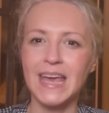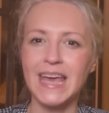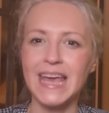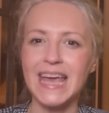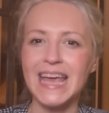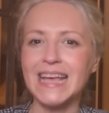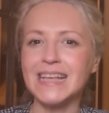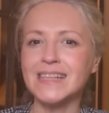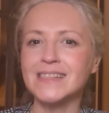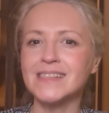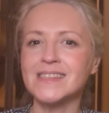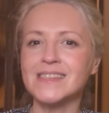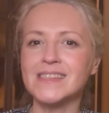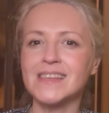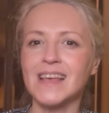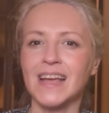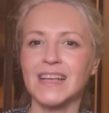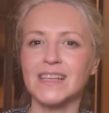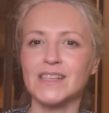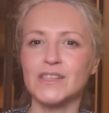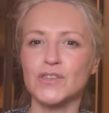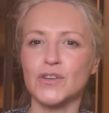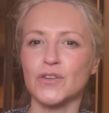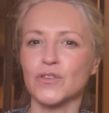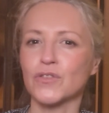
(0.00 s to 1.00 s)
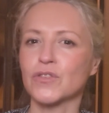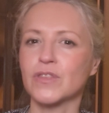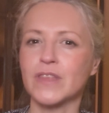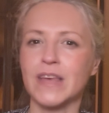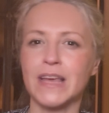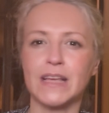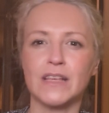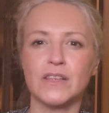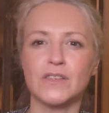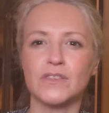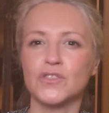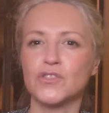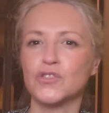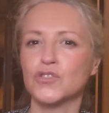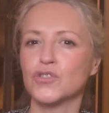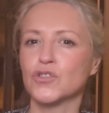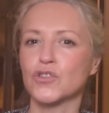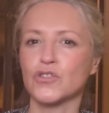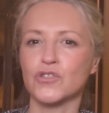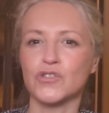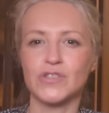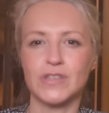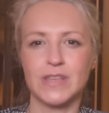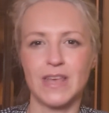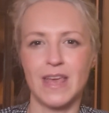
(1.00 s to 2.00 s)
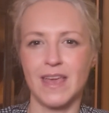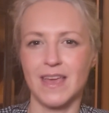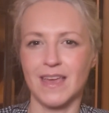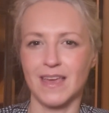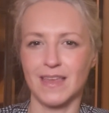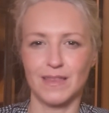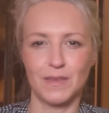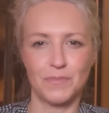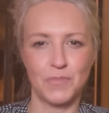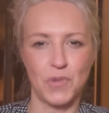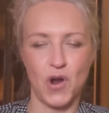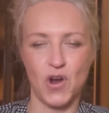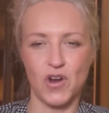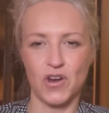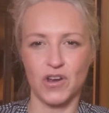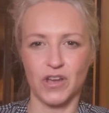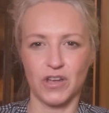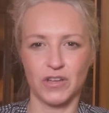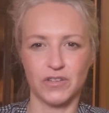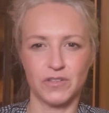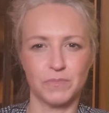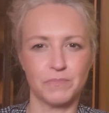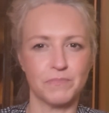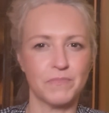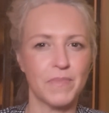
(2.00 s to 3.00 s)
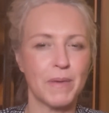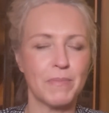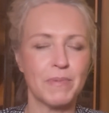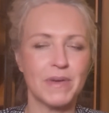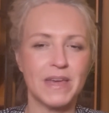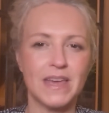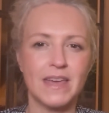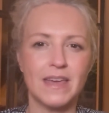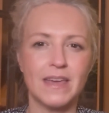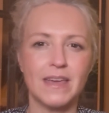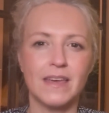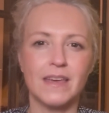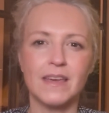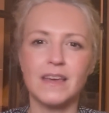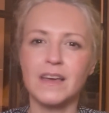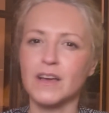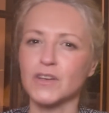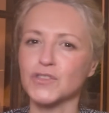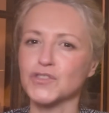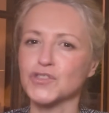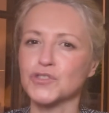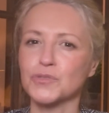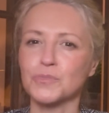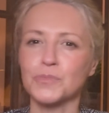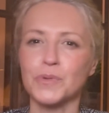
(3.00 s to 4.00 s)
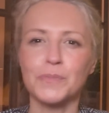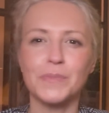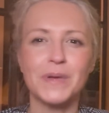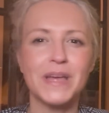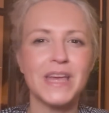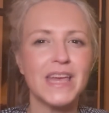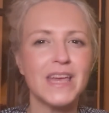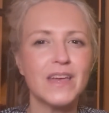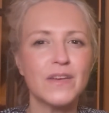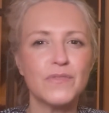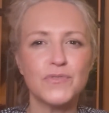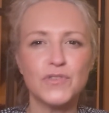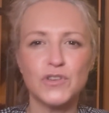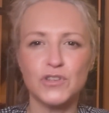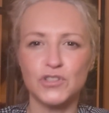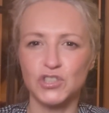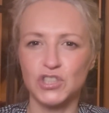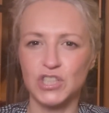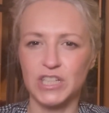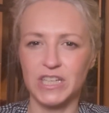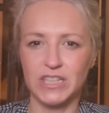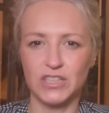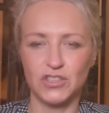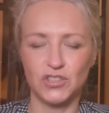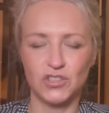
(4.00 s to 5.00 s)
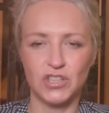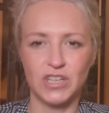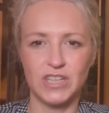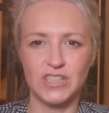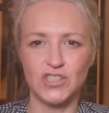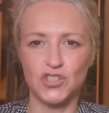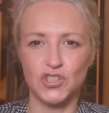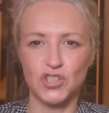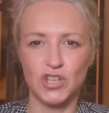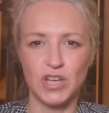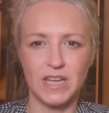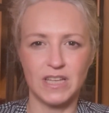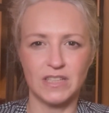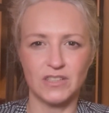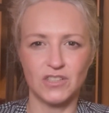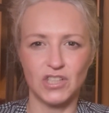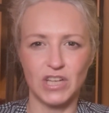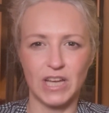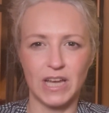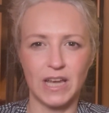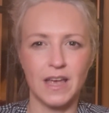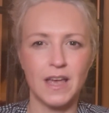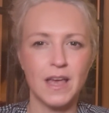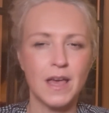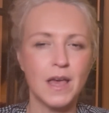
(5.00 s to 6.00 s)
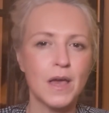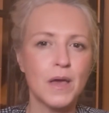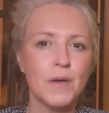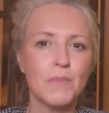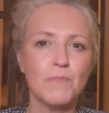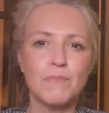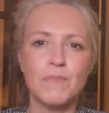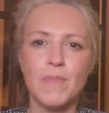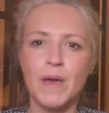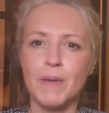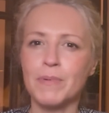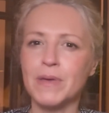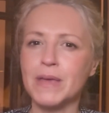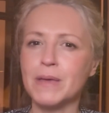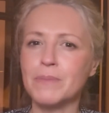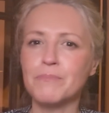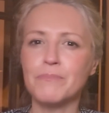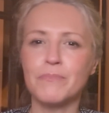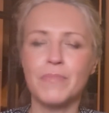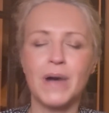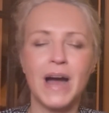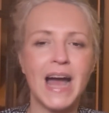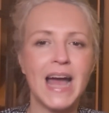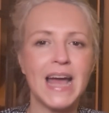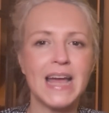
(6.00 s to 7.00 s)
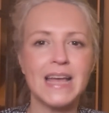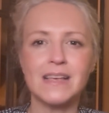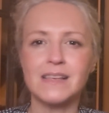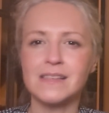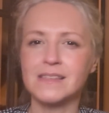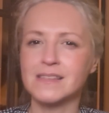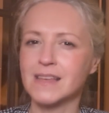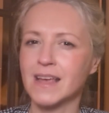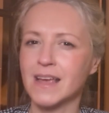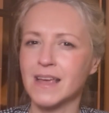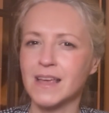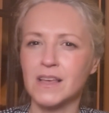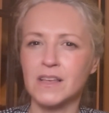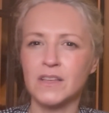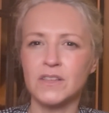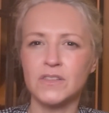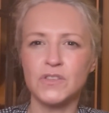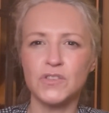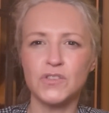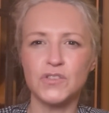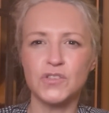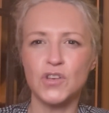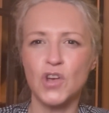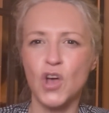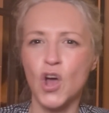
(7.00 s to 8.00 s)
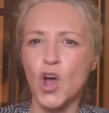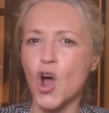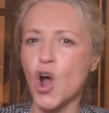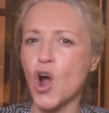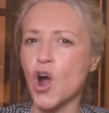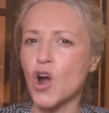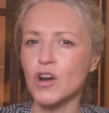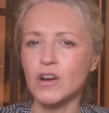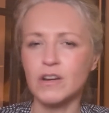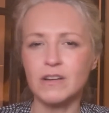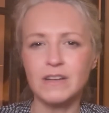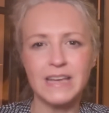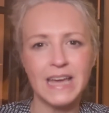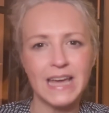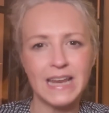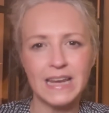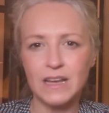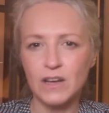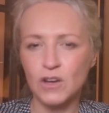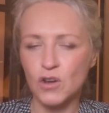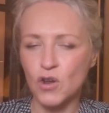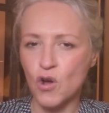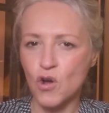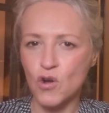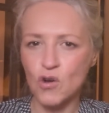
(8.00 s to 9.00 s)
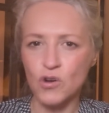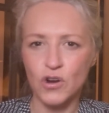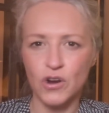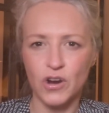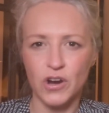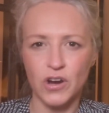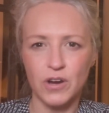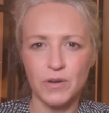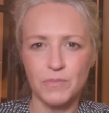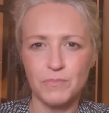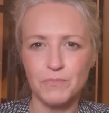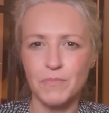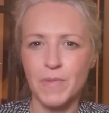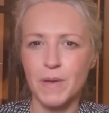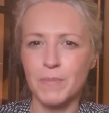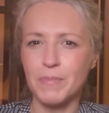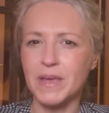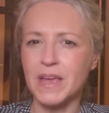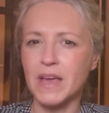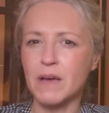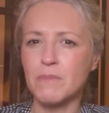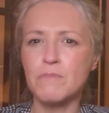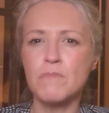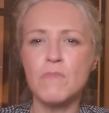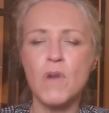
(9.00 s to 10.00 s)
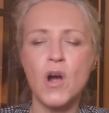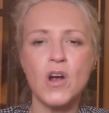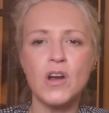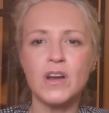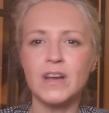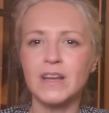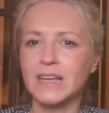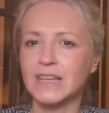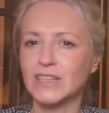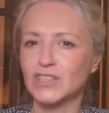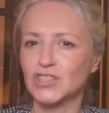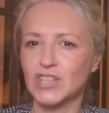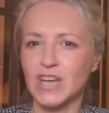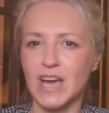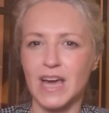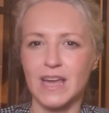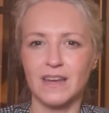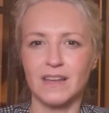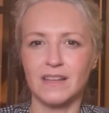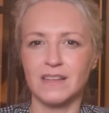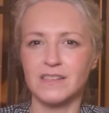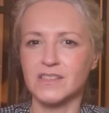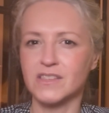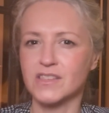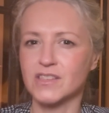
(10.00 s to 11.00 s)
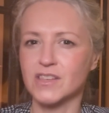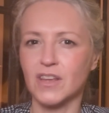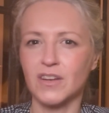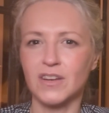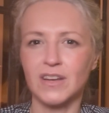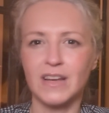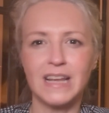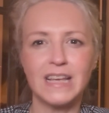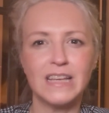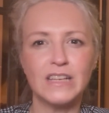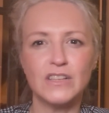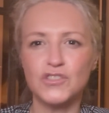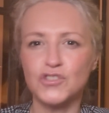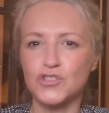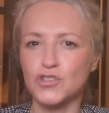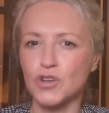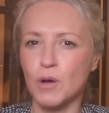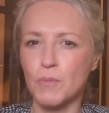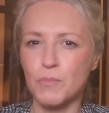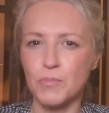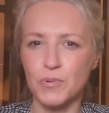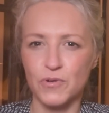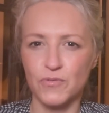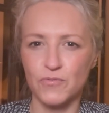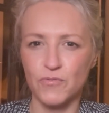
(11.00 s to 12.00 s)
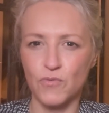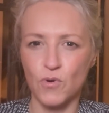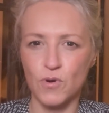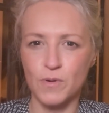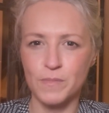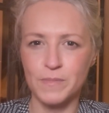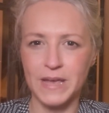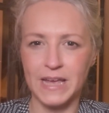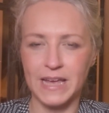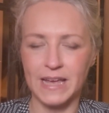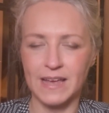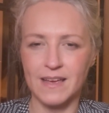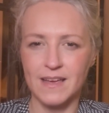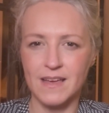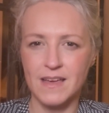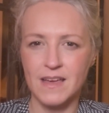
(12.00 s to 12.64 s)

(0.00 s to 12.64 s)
Insights are things you're seeing in the market. Maybe customer behavior is changing. Maybe buying cycles are getting longer. Maybe a marketing channel has suddenly stopped performing.